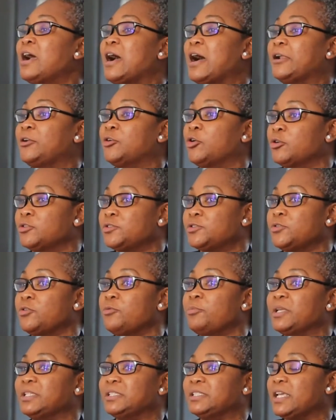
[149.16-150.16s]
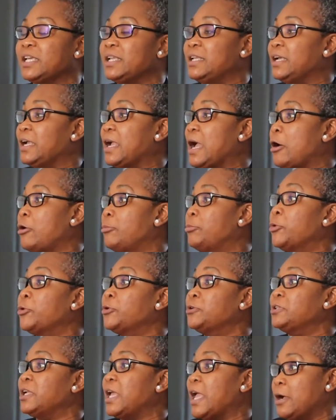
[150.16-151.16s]
and also maintaining our
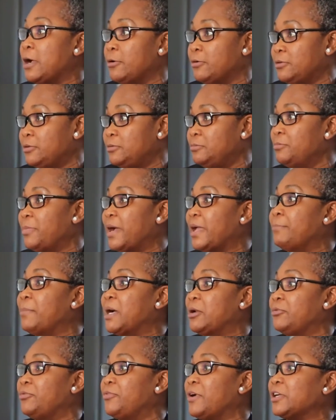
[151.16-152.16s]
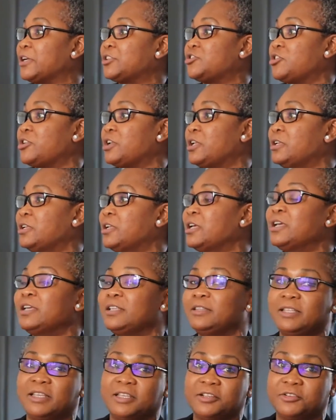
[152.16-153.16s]
bone health by manufacturing
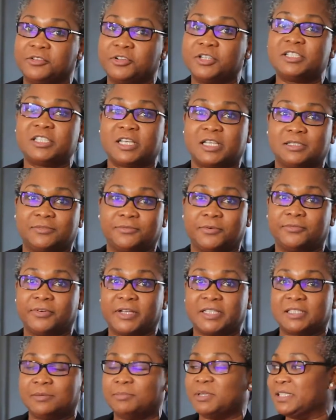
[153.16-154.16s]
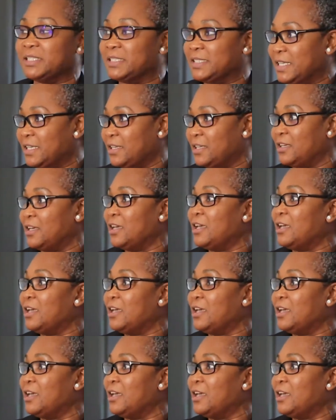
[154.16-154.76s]
the ingredients for vitamin D.